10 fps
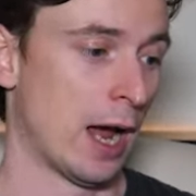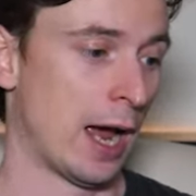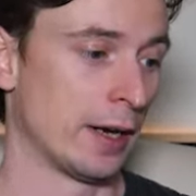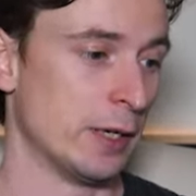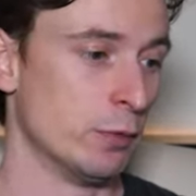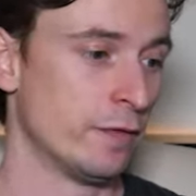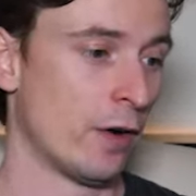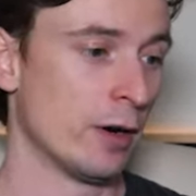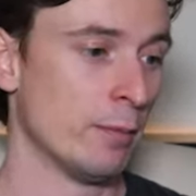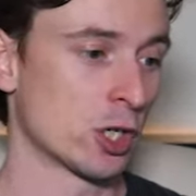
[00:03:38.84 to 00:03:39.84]
And he would
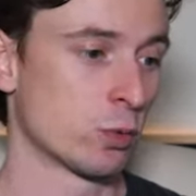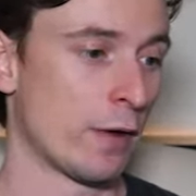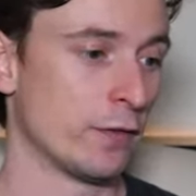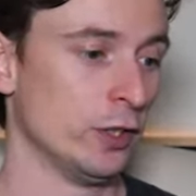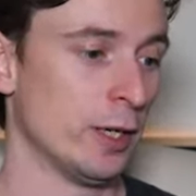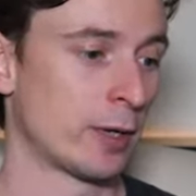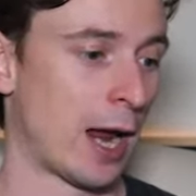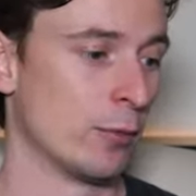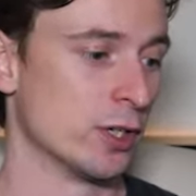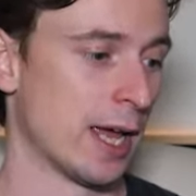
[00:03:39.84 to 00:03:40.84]
very much wait for Liam
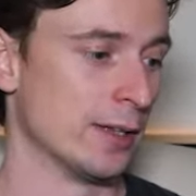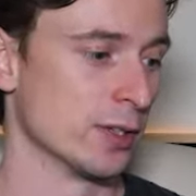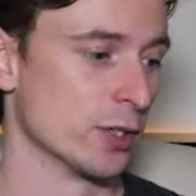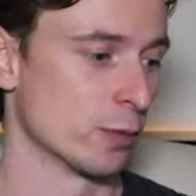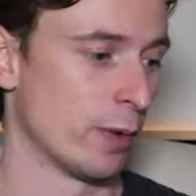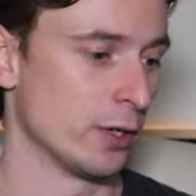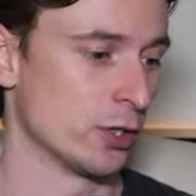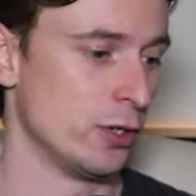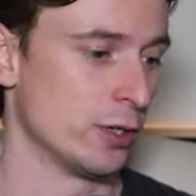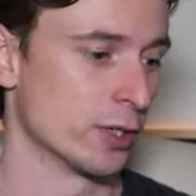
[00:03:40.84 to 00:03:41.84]
Cameron to enter the space.
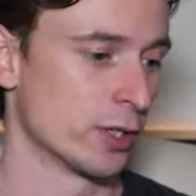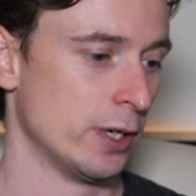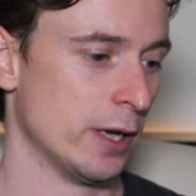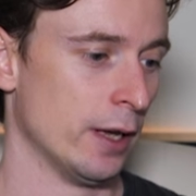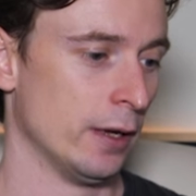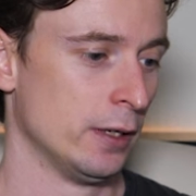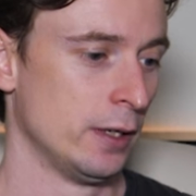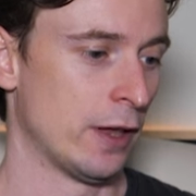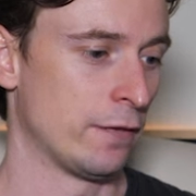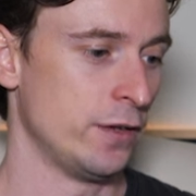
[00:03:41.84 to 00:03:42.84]
So you can see here,
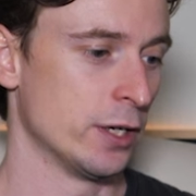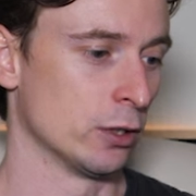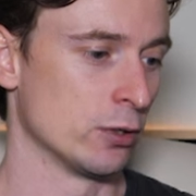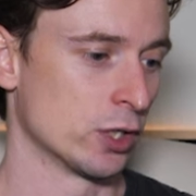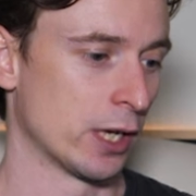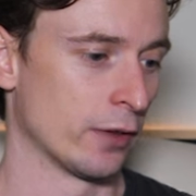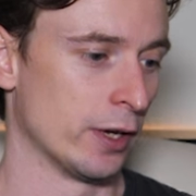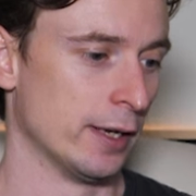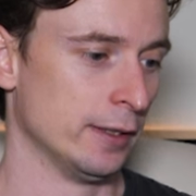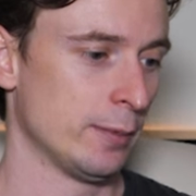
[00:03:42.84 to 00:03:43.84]
their feet are close together
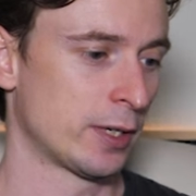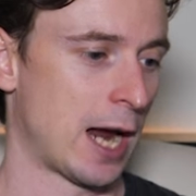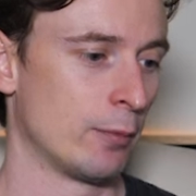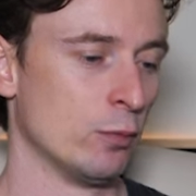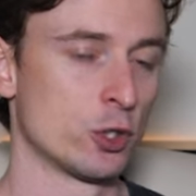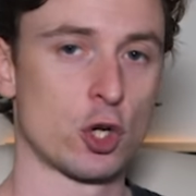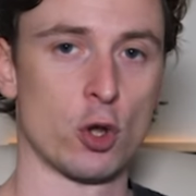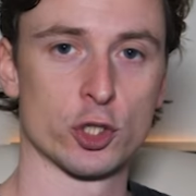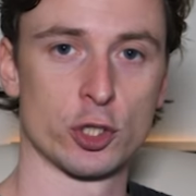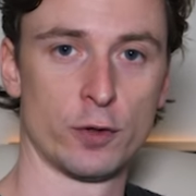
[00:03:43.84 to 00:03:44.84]
here. And Liam Cameron was
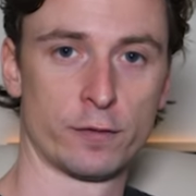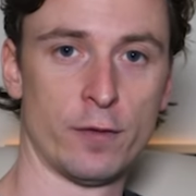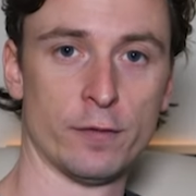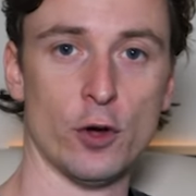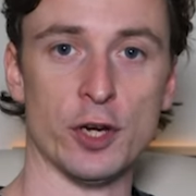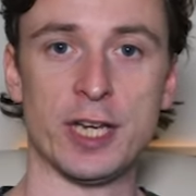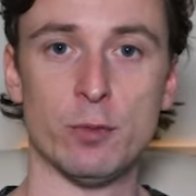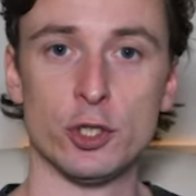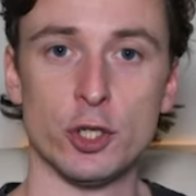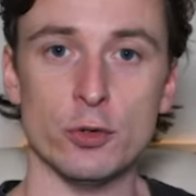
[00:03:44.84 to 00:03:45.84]
constantly on the front foot and he
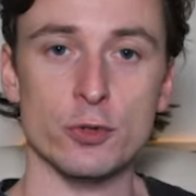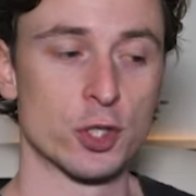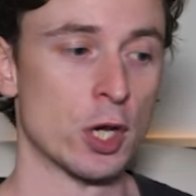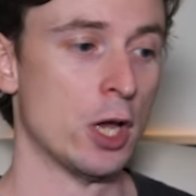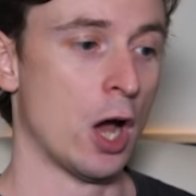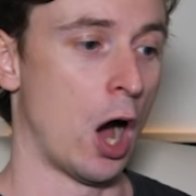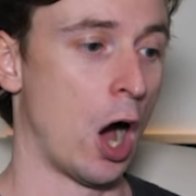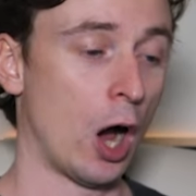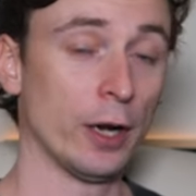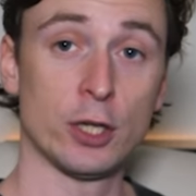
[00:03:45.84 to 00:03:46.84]
would use a
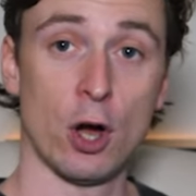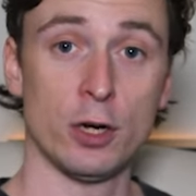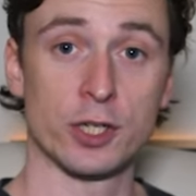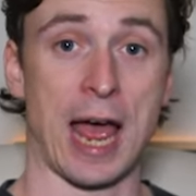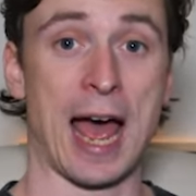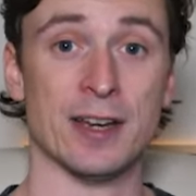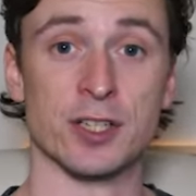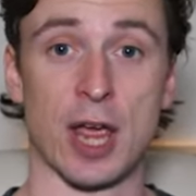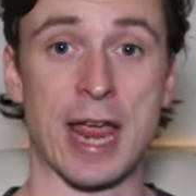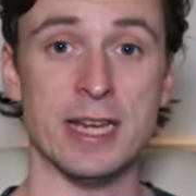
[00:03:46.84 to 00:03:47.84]
high guard
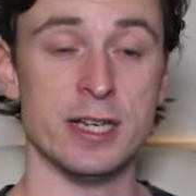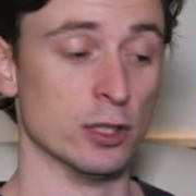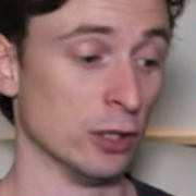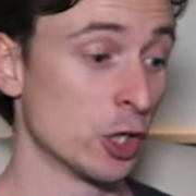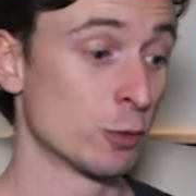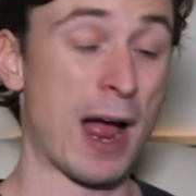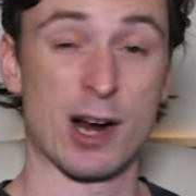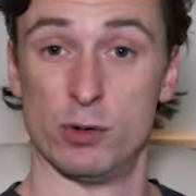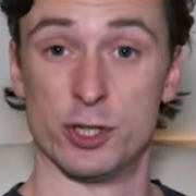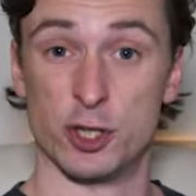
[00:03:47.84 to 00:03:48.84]
and a lunge
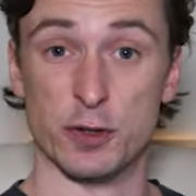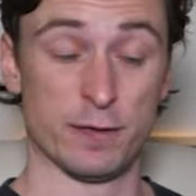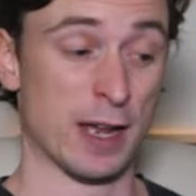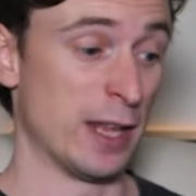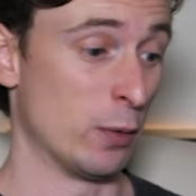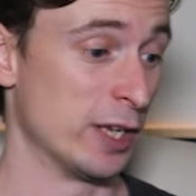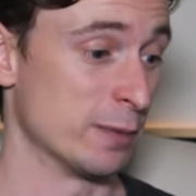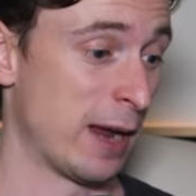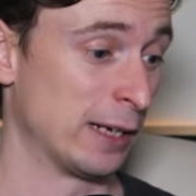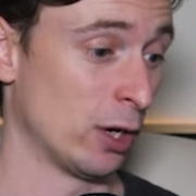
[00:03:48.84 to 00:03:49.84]
backwards to defend. They were his
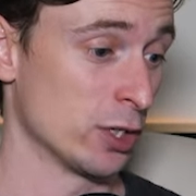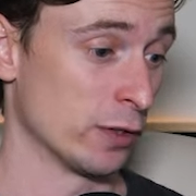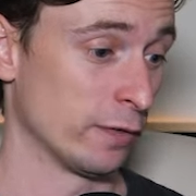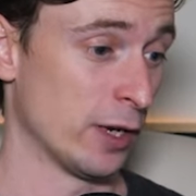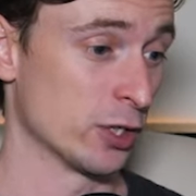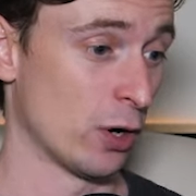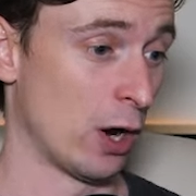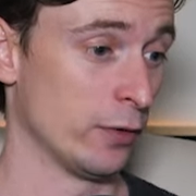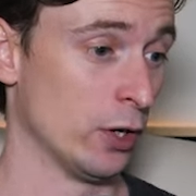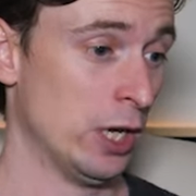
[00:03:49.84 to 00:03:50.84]
main lines of defense. So
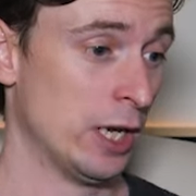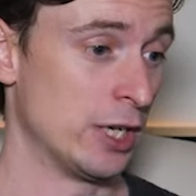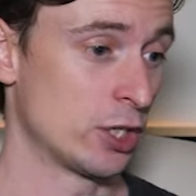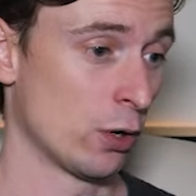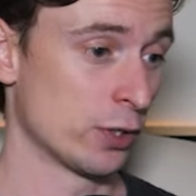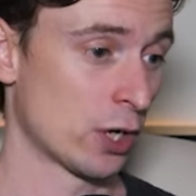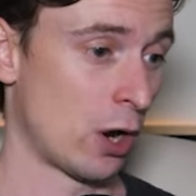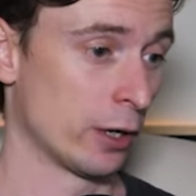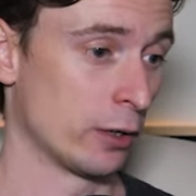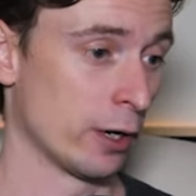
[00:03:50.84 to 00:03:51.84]
either he's got this
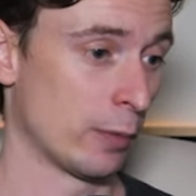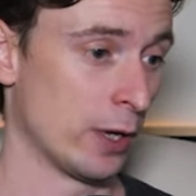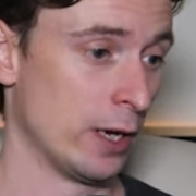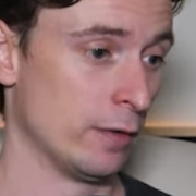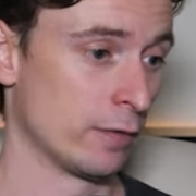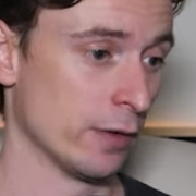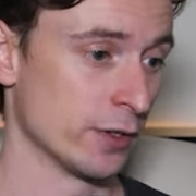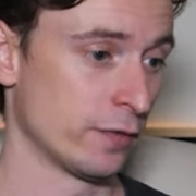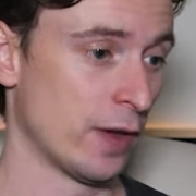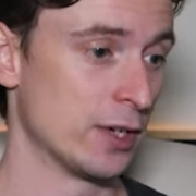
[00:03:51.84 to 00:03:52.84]
high guard up here in front of
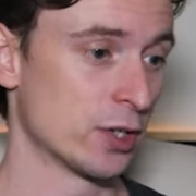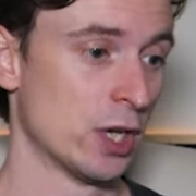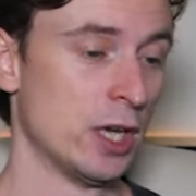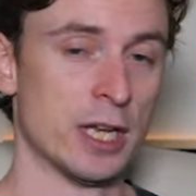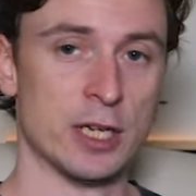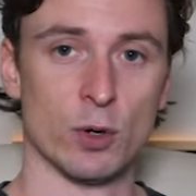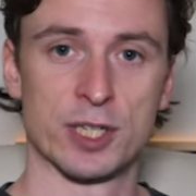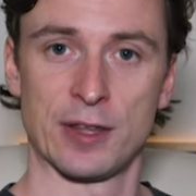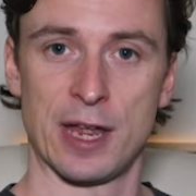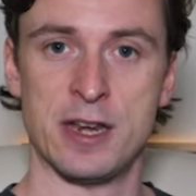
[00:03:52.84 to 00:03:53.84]
his face. He always
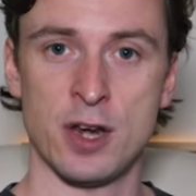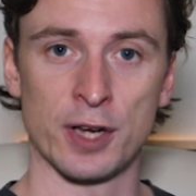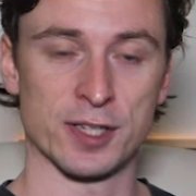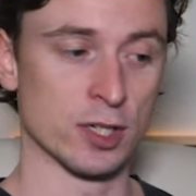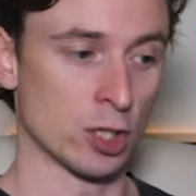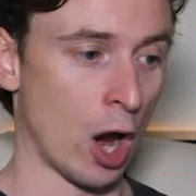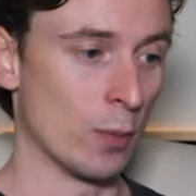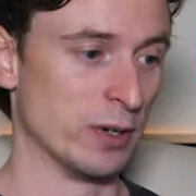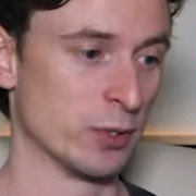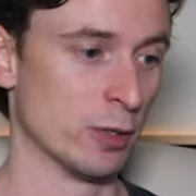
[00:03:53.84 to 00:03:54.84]
had that nice and tight
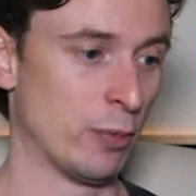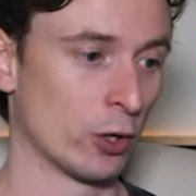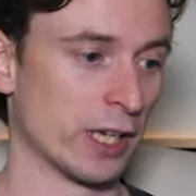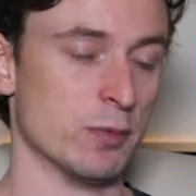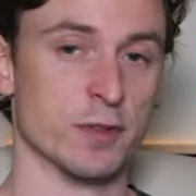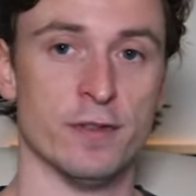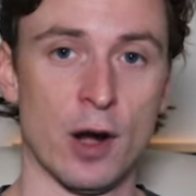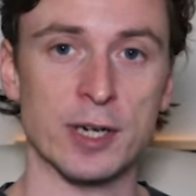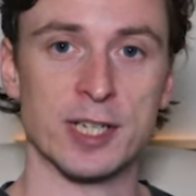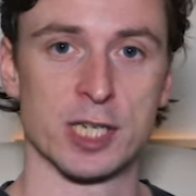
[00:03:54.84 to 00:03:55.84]
when he was in the pocket. He was
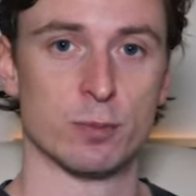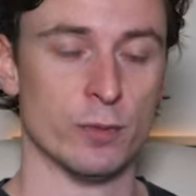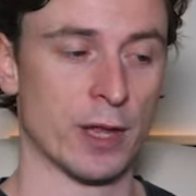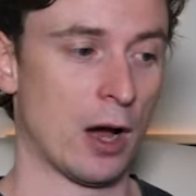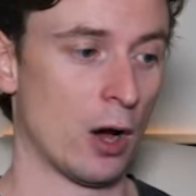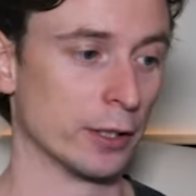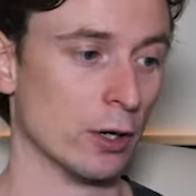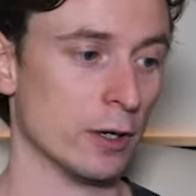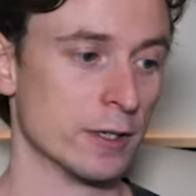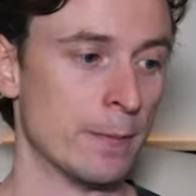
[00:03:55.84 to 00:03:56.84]
very disciplined with that high
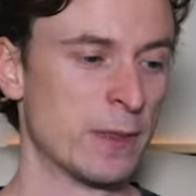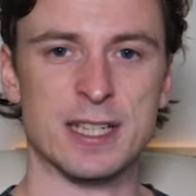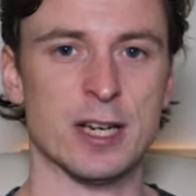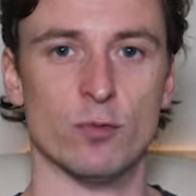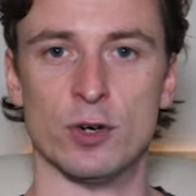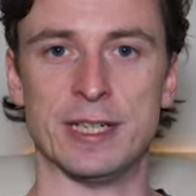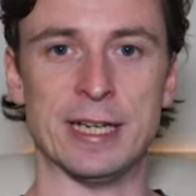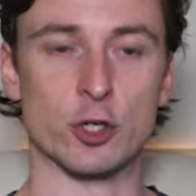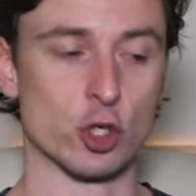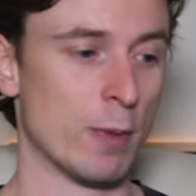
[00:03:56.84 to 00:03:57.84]
guard. Didn't really
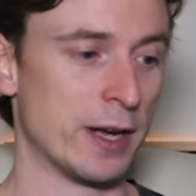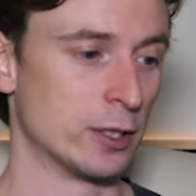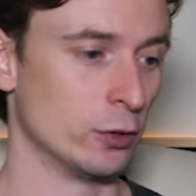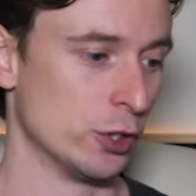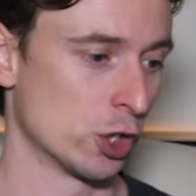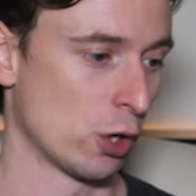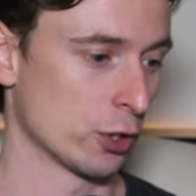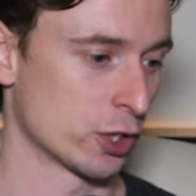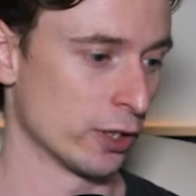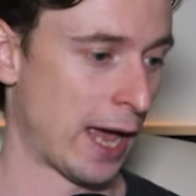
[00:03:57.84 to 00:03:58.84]
eat too many clean
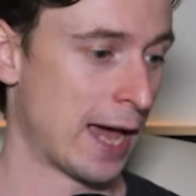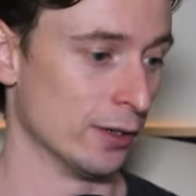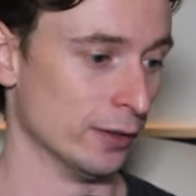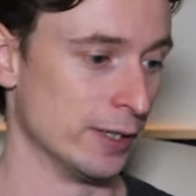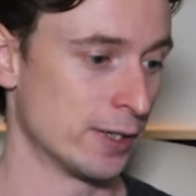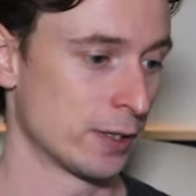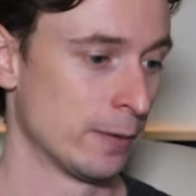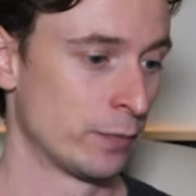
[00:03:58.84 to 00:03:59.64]
shots to the head, at least.